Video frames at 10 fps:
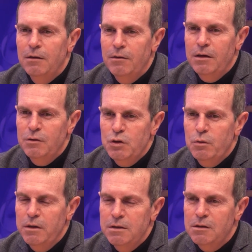the
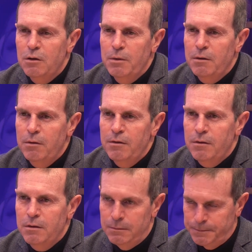industry is coping with
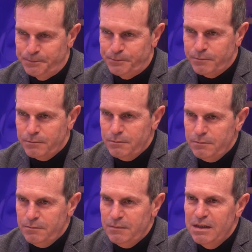
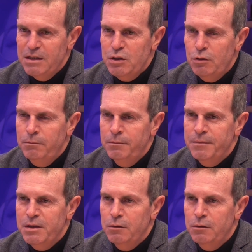some